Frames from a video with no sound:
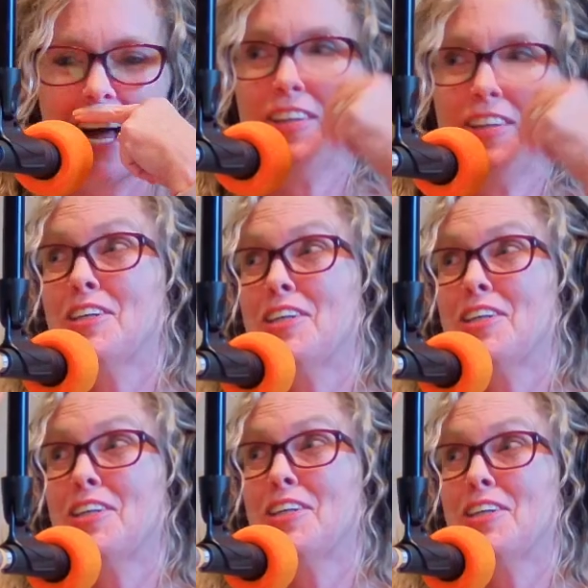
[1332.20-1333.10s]
I mean, you could
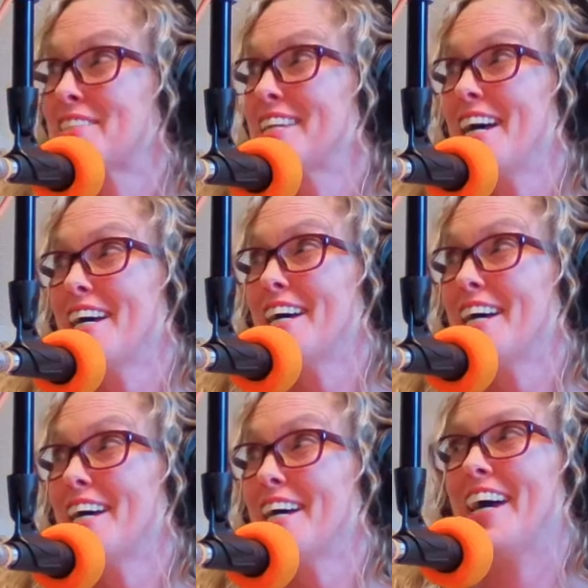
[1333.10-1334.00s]
have just said she
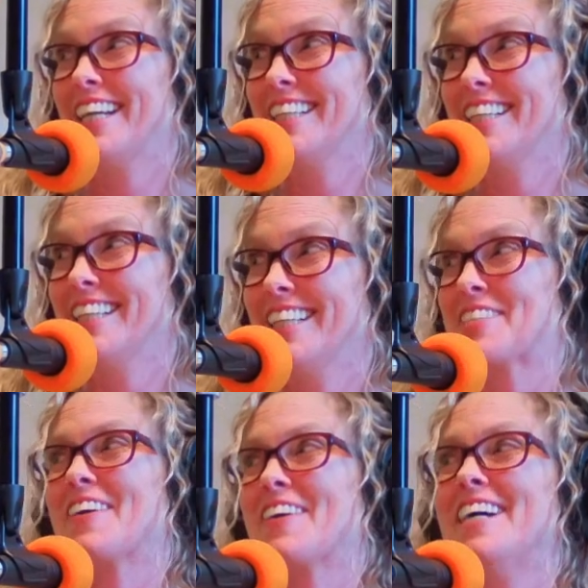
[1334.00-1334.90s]
ran into a
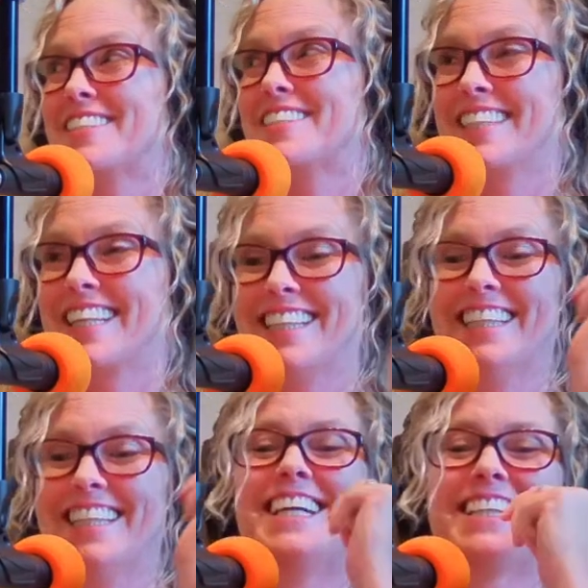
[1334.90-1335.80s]
stranger
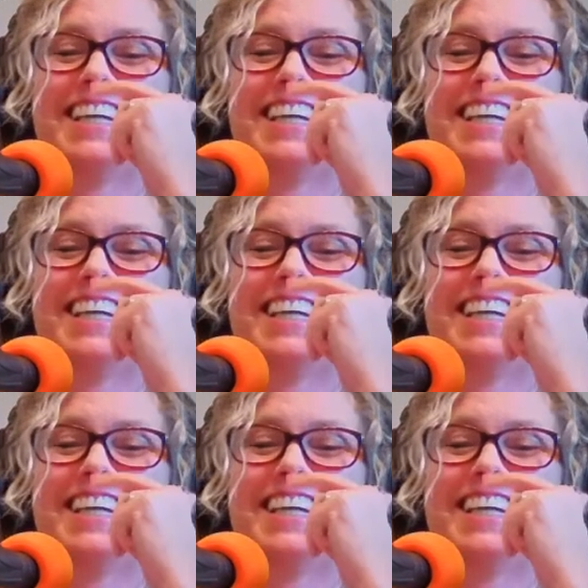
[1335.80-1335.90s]
that.